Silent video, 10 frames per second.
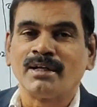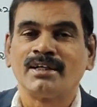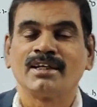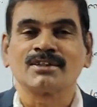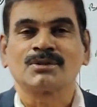my
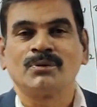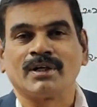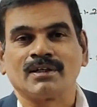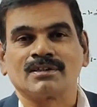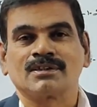dear
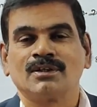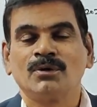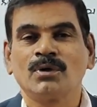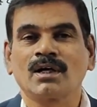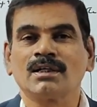students.
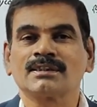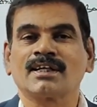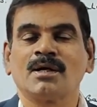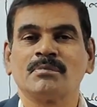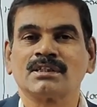Lucas
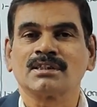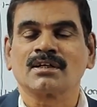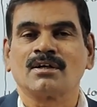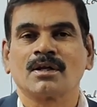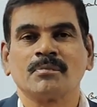Commerce
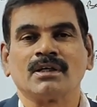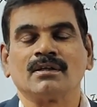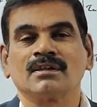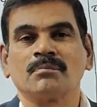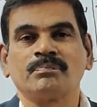
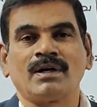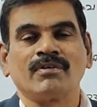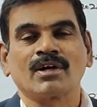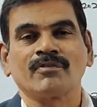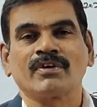Academy, the
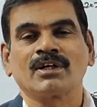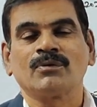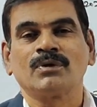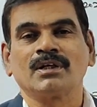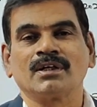power of
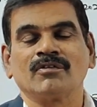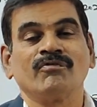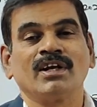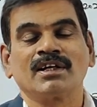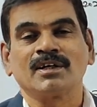accounting
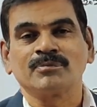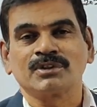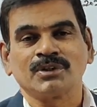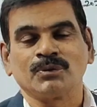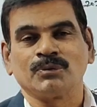
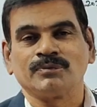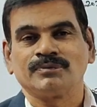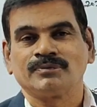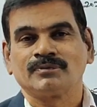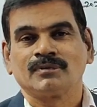welcomes you.
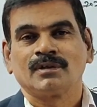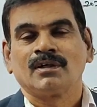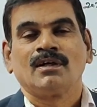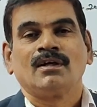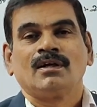
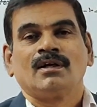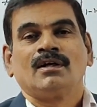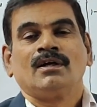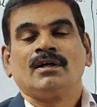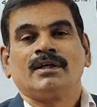
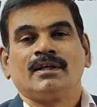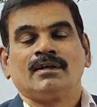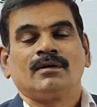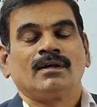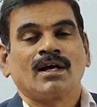
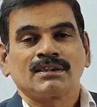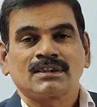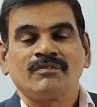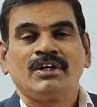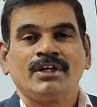In
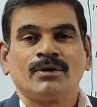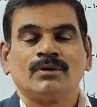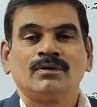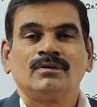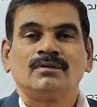last
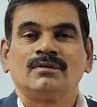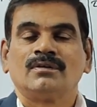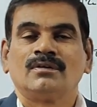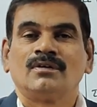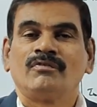video,
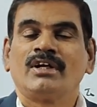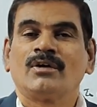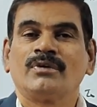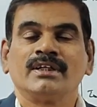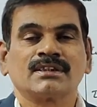we
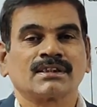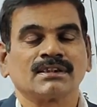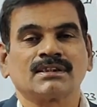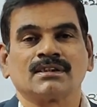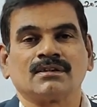have
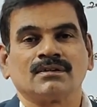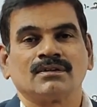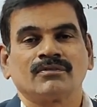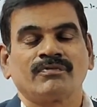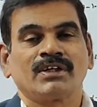discussed
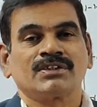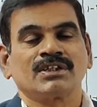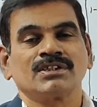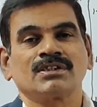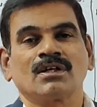fixed
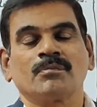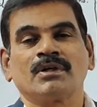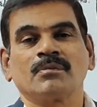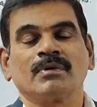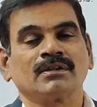
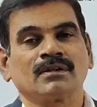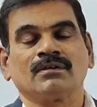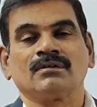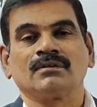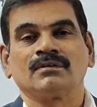installment
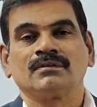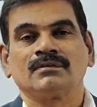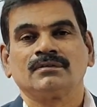method.